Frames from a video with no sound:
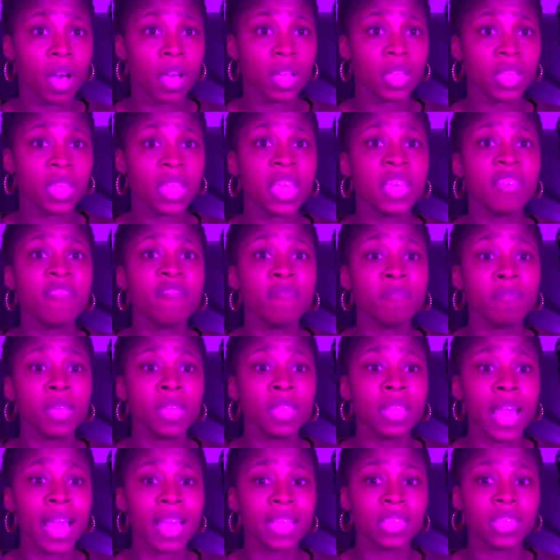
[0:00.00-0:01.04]
give me
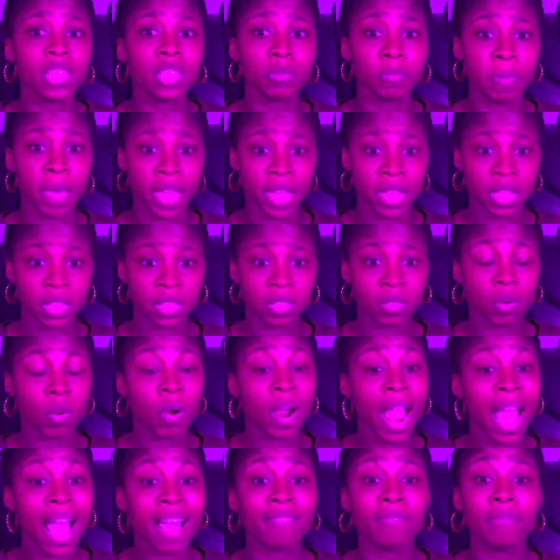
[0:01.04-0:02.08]
that space
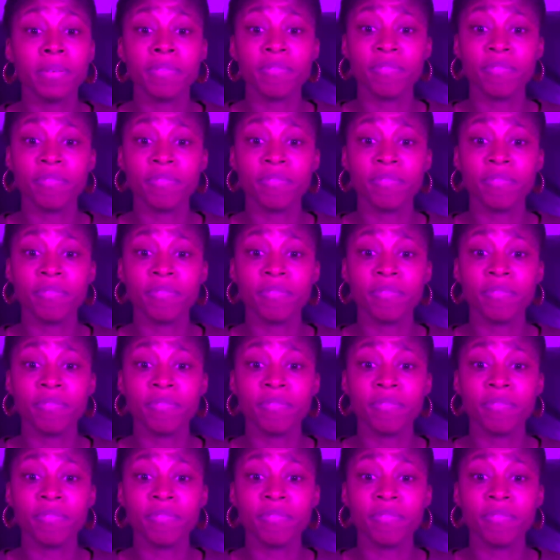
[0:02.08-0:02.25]
where I've been